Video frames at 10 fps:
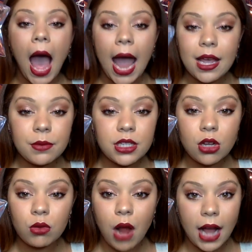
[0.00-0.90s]
I am
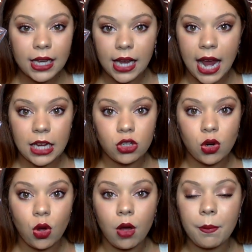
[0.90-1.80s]
still rocking
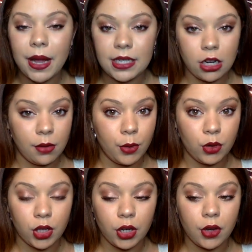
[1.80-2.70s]
Angel by Tierry
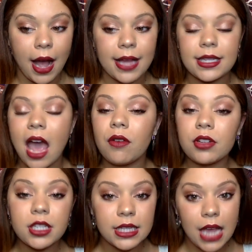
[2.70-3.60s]
Mugler, you guys.
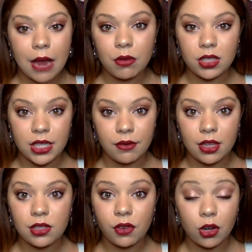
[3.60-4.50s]
Ever since I received
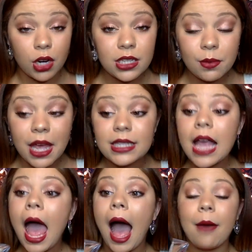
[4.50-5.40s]
this for Christmas,
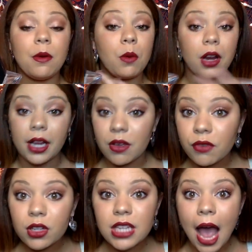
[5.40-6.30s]
I've been wearing it
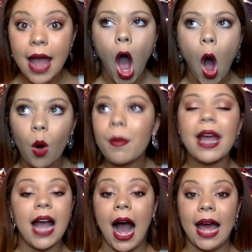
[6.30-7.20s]
full time. Oh my
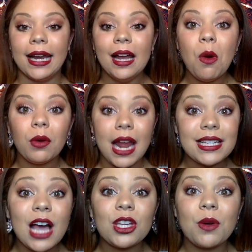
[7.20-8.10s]
God. When I
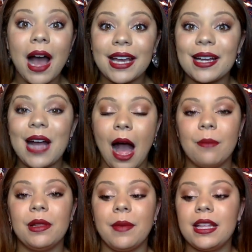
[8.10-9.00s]
tell you I get
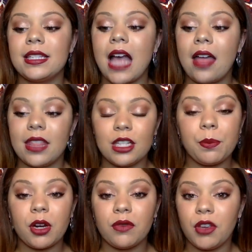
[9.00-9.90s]
compliments on this
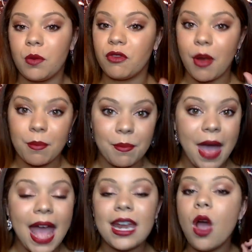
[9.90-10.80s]
perfume from
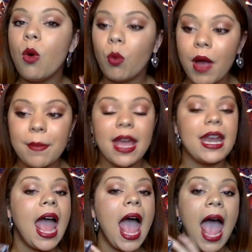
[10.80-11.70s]
men,
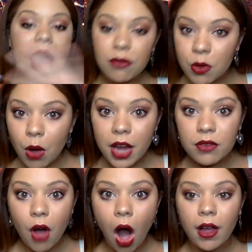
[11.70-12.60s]
women, everyone
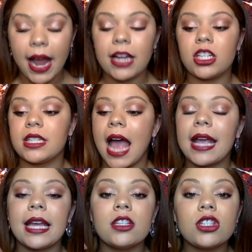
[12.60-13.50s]
of all ages, I
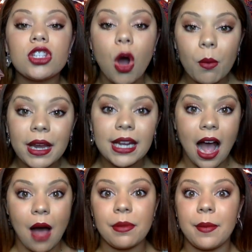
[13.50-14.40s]
get so many
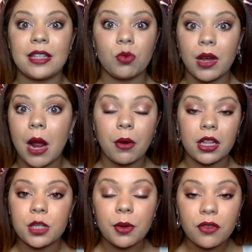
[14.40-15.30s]
compliments when I wear
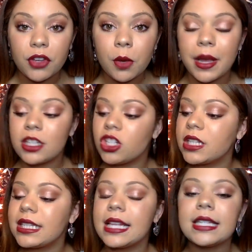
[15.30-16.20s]
this perfume. It's
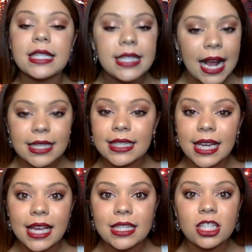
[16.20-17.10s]
just the
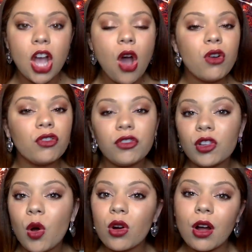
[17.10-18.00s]
sexiest
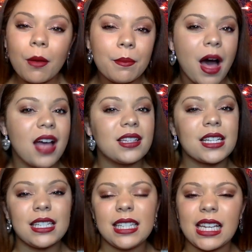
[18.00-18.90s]
floral musk,
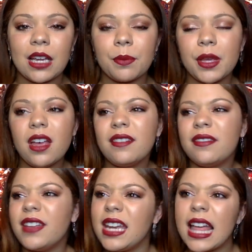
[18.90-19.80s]
deep
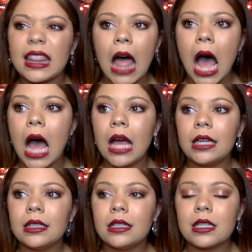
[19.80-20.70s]
vanilla
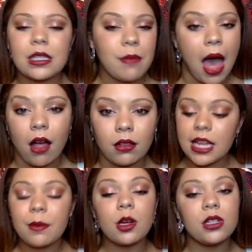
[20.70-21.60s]
smell.
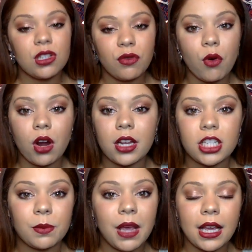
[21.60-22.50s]
Next time you're in Sephora,
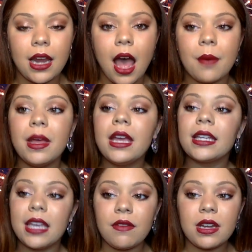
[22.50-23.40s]
just pick it up,
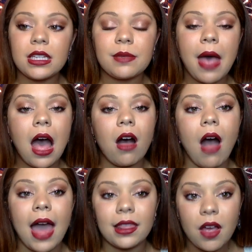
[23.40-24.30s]
give it a smell.
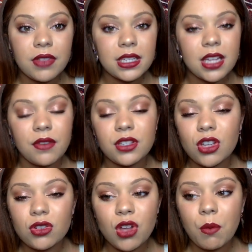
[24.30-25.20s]
I love this stuff
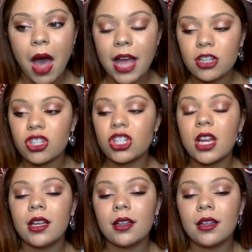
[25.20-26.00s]
so, so much.